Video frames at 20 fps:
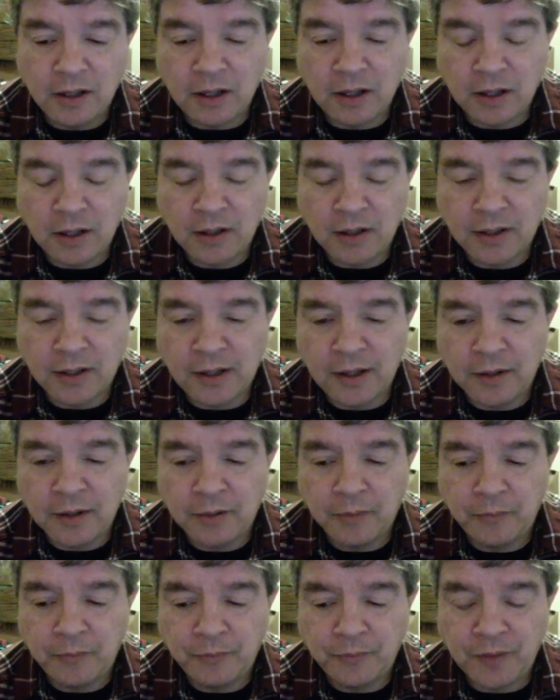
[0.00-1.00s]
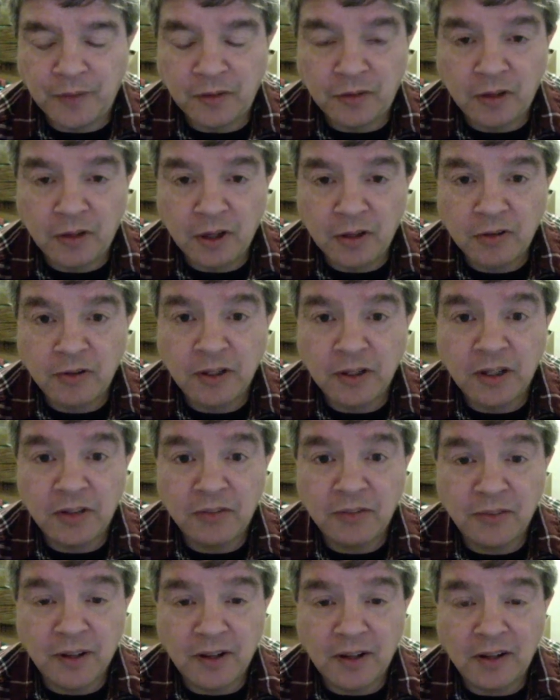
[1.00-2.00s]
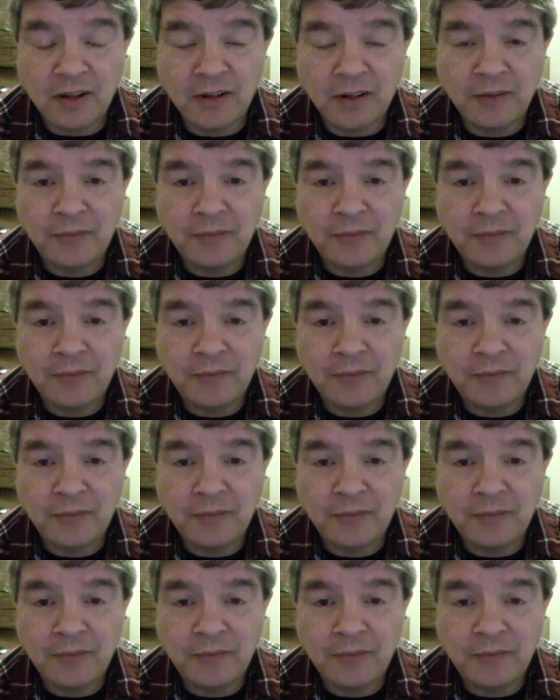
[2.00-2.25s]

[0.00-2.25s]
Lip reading: get in touch with this fella,